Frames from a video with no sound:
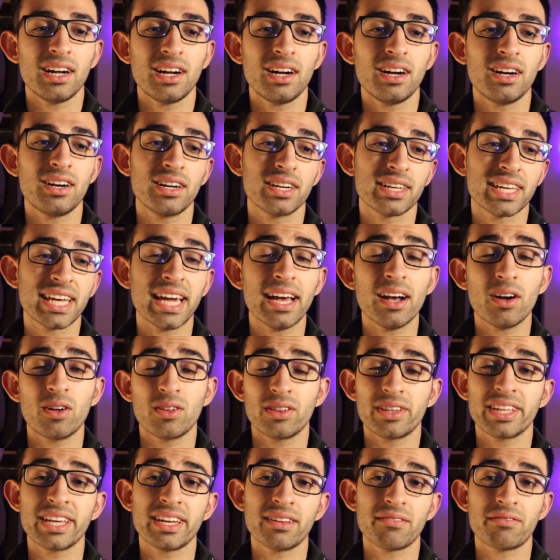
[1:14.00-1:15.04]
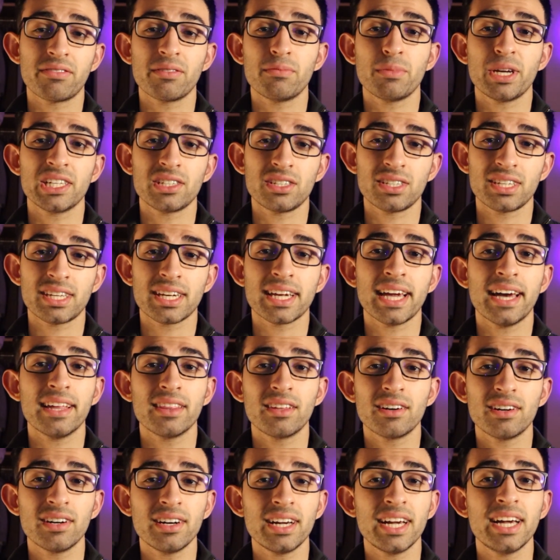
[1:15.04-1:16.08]
Uh, get all the information
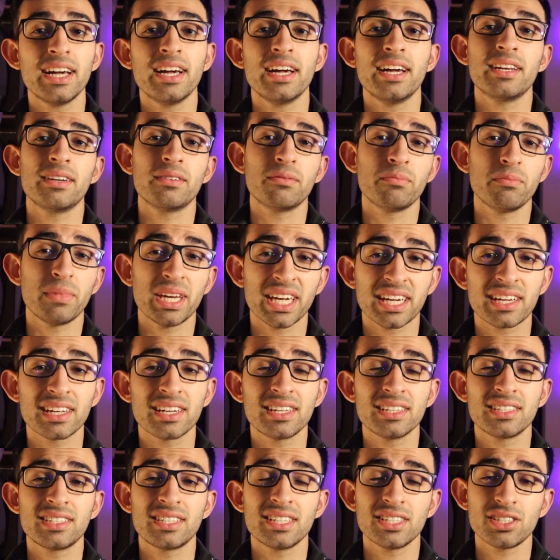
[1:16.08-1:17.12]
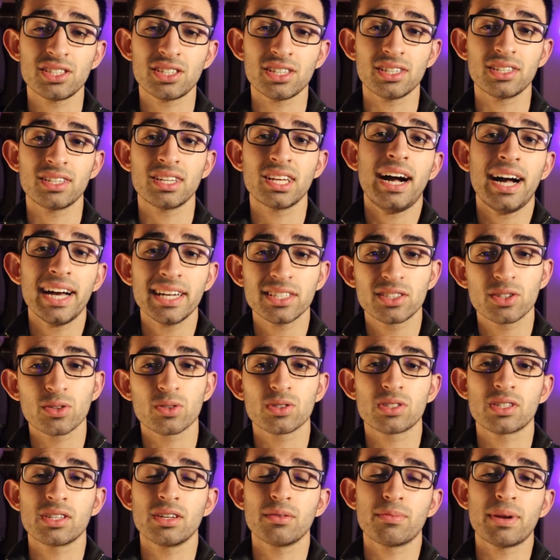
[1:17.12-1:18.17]
together and make a decision. I
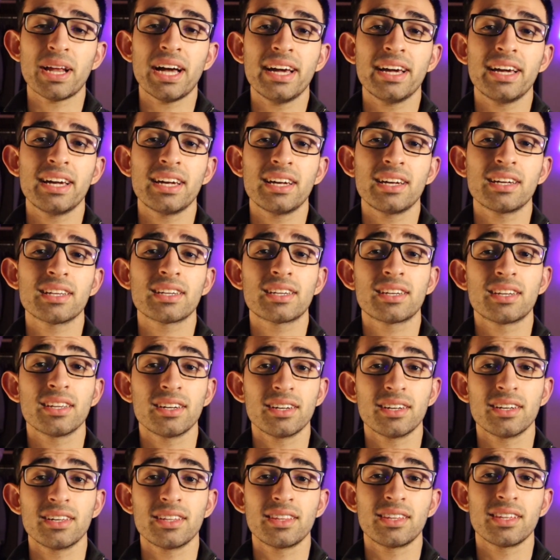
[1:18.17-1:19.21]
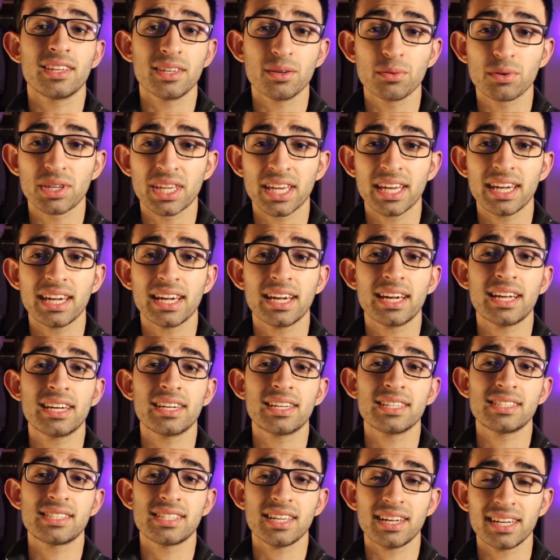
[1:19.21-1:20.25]
chose to apply to the UK and
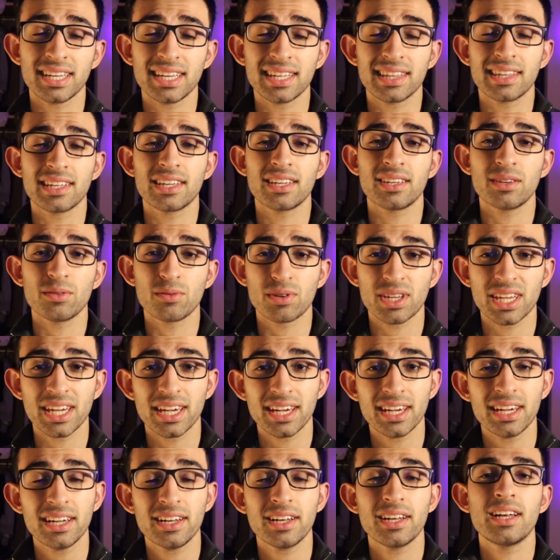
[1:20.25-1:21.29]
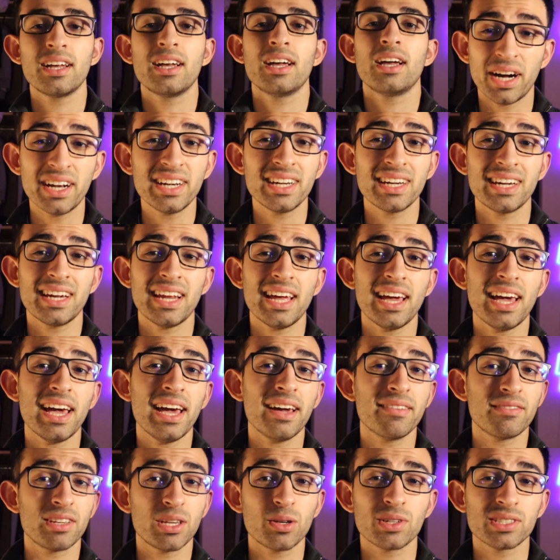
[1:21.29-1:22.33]
to study in the UK, but
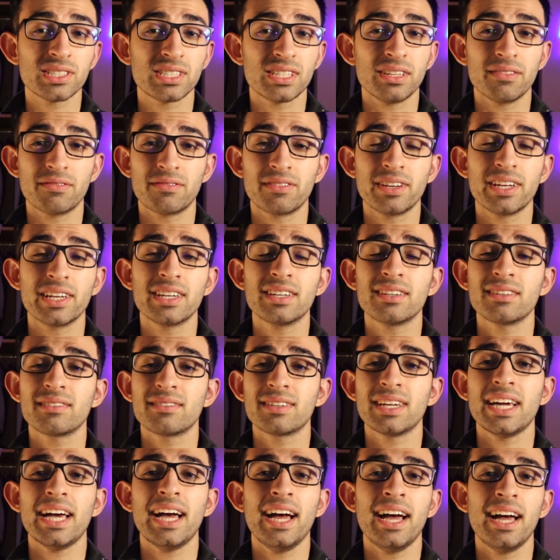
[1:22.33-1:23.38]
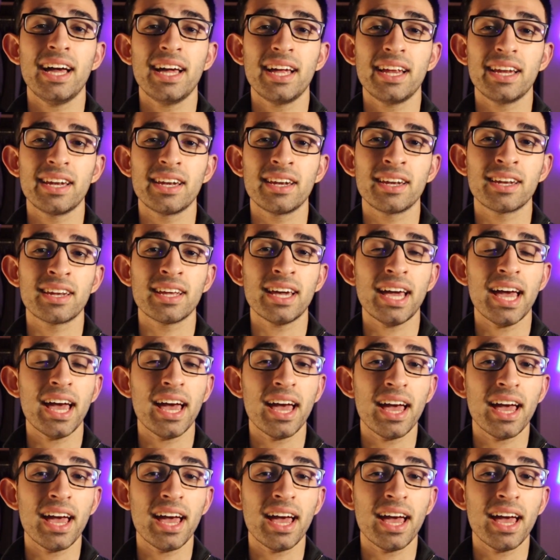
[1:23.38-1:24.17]
everyone's different and